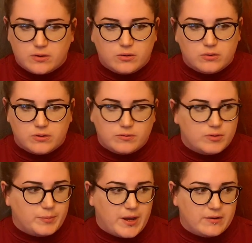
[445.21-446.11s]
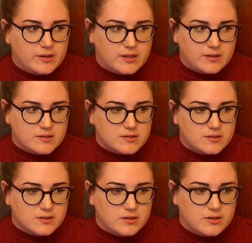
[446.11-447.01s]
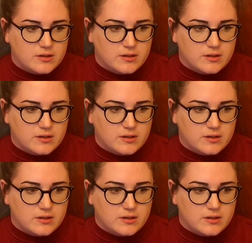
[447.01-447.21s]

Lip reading: oh, well, apparently there's a